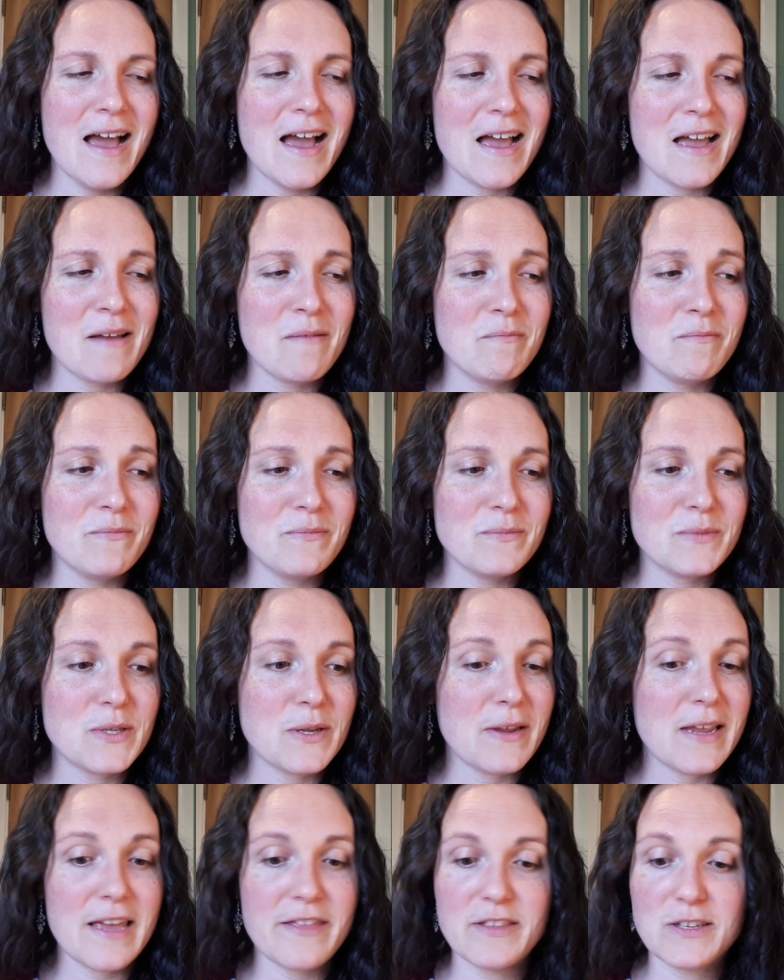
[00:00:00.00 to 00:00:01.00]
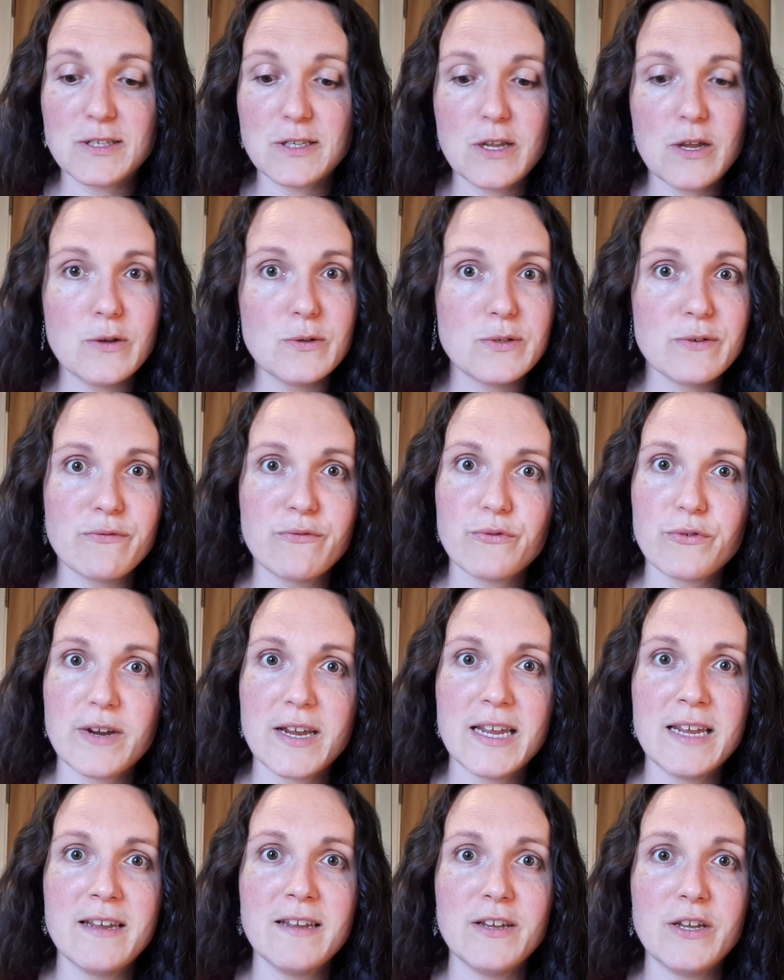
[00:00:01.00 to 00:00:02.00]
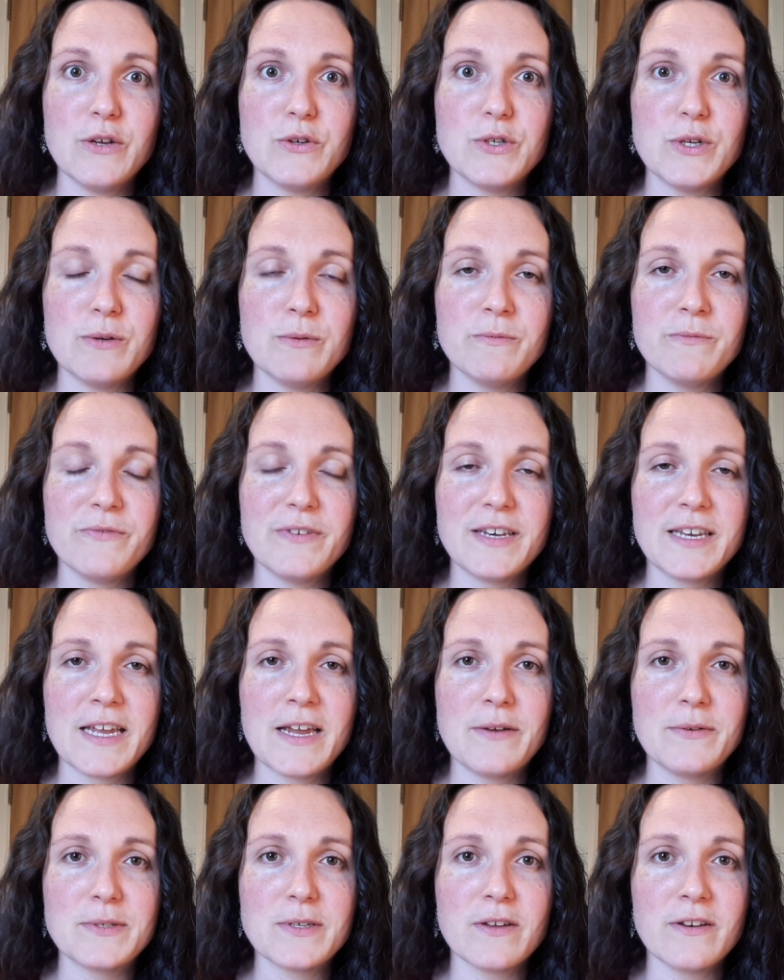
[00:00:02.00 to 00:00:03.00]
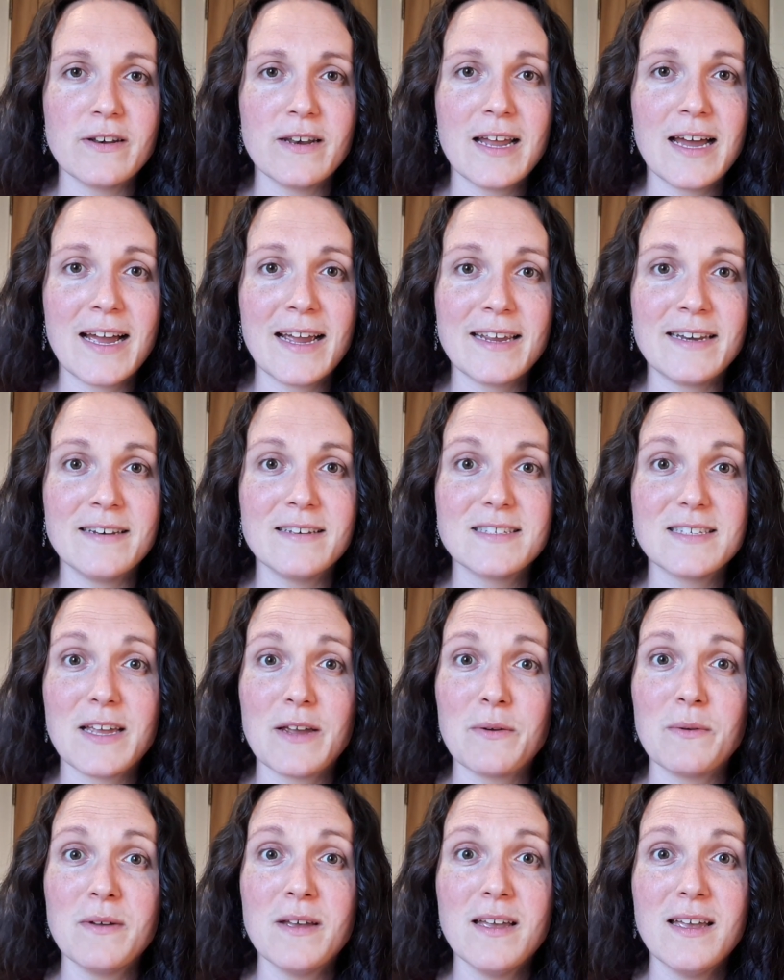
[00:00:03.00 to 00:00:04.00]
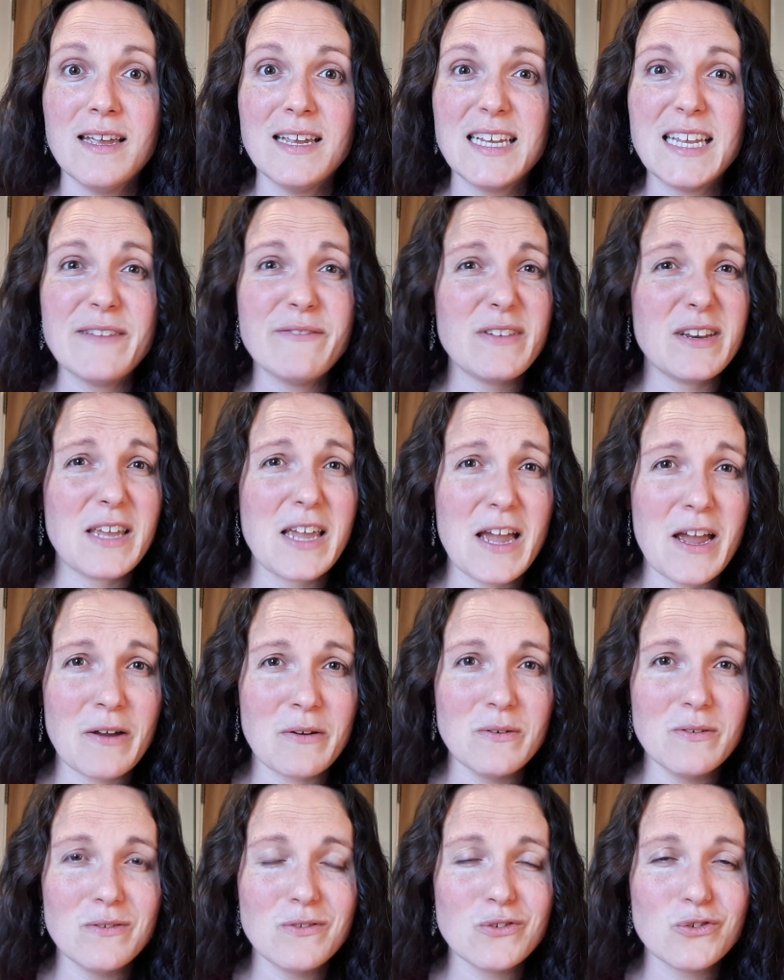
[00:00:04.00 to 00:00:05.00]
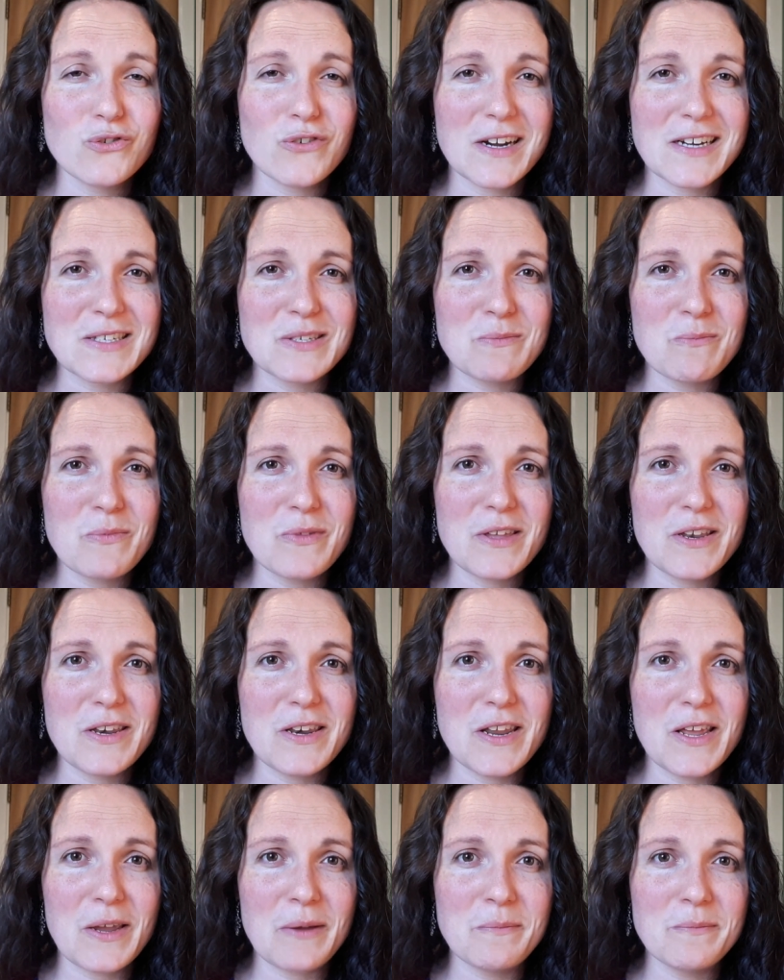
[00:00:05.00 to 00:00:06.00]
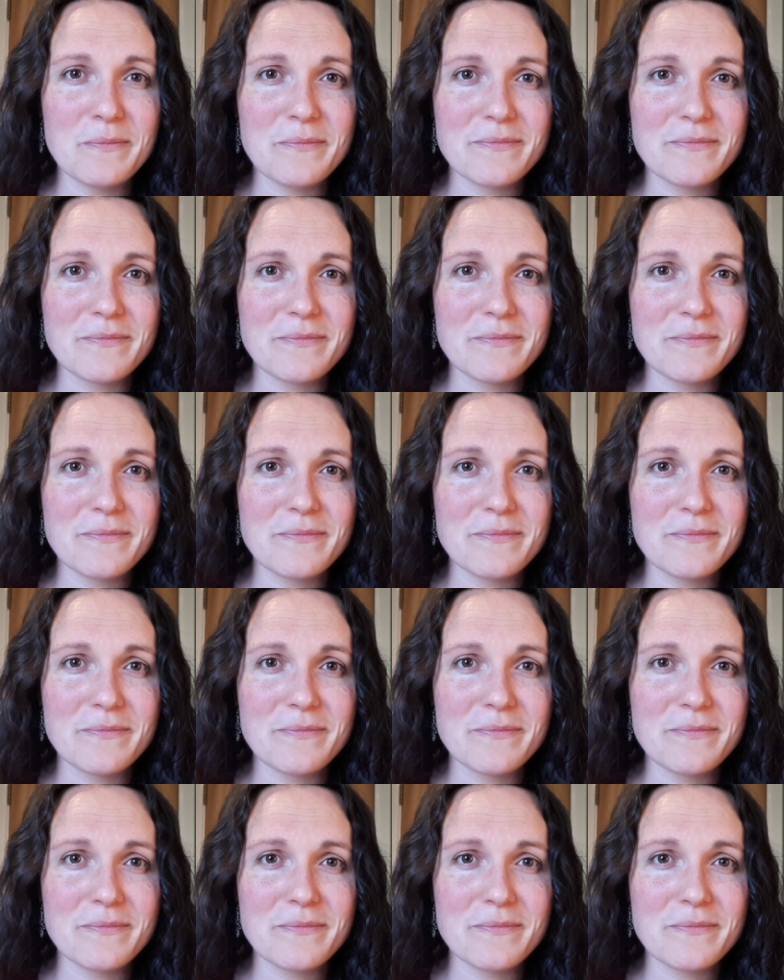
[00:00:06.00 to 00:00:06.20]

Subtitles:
So yeah, there's loads of free YouTube videos online, so give it a go, try something new.